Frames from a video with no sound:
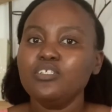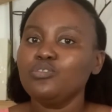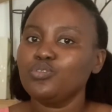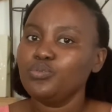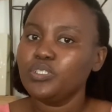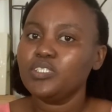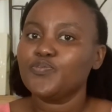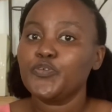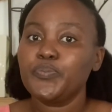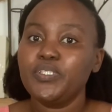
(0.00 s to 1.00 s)
2 weeks
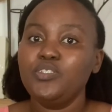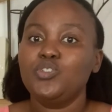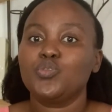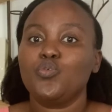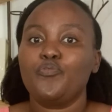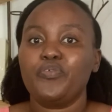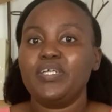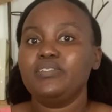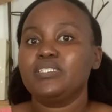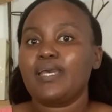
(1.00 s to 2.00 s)
for me to
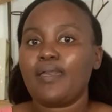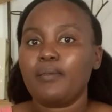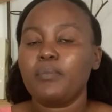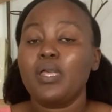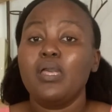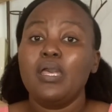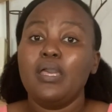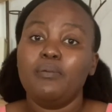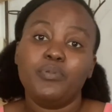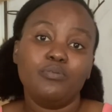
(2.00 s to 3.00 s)
find time
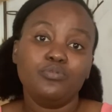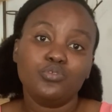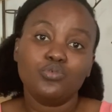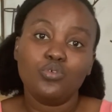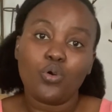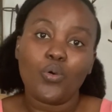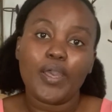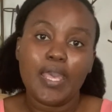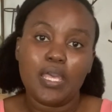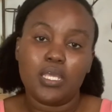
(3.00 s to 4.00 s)
and be able to go
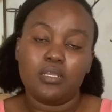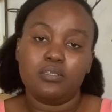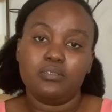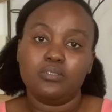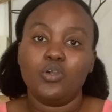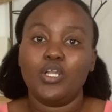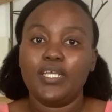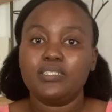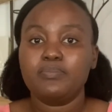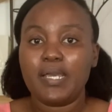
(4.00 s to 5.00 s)
and
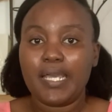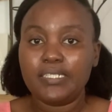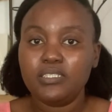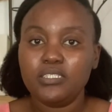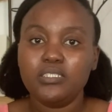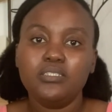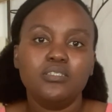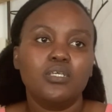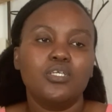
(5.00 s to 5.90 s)
collect my ID.